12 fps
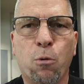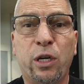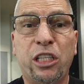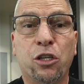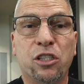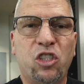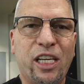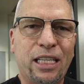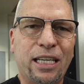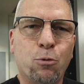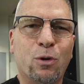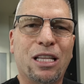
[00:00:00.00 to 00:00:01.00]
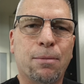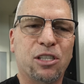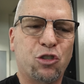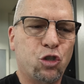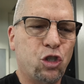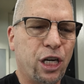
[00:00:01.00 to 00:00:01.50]
And when you're dealing with a
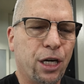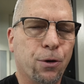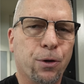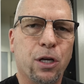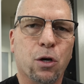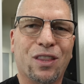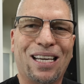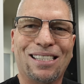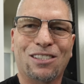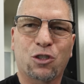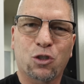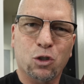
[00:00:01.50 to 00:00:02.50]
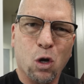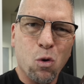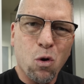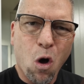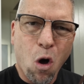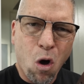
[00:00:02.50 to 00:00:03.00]
material that is
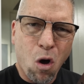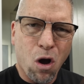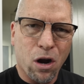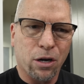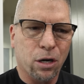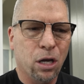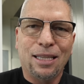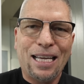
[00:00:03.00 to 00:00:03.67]
so hard